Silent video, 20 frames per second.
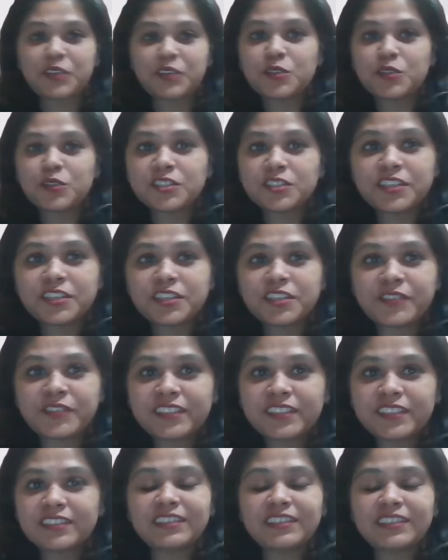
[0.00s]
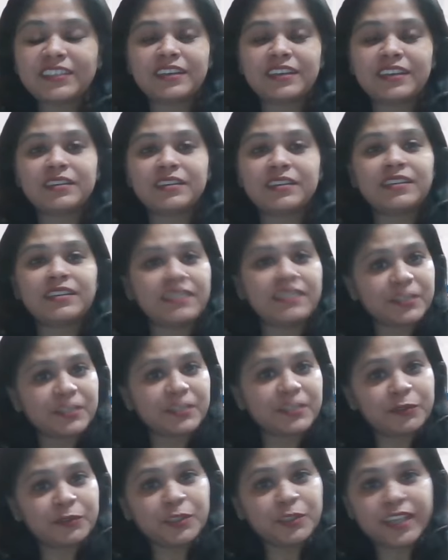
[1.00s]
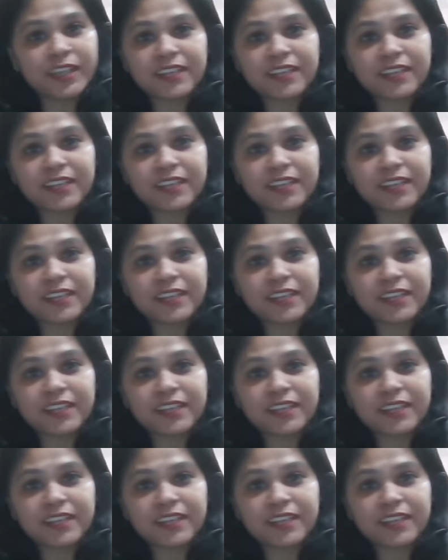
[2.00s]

you, Dr. Kavita. Heartful